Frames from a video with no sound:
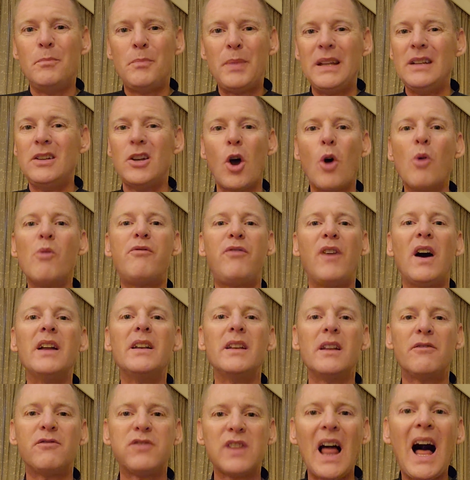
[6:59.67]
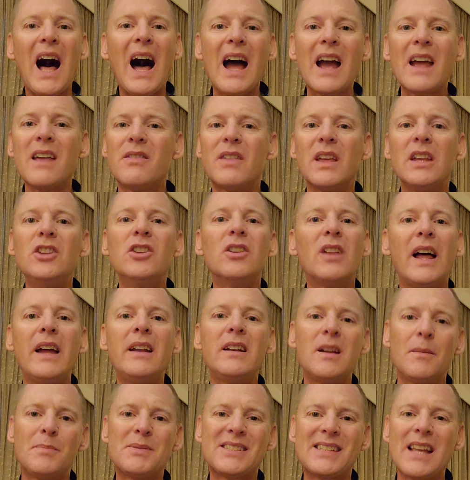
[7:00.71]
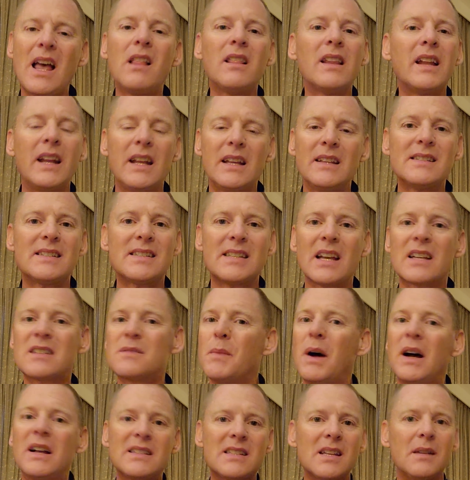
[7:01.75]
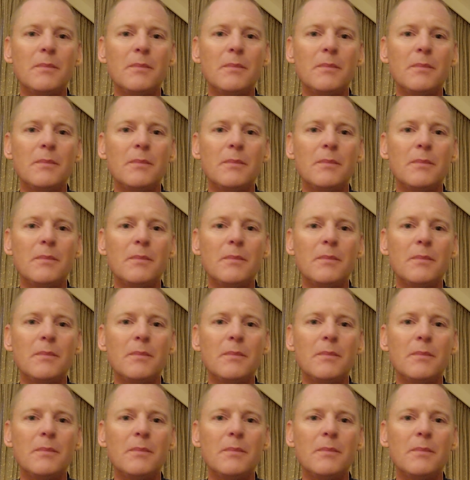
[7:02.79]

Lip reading: be no fun to fly that you'll end up selling it in 6 months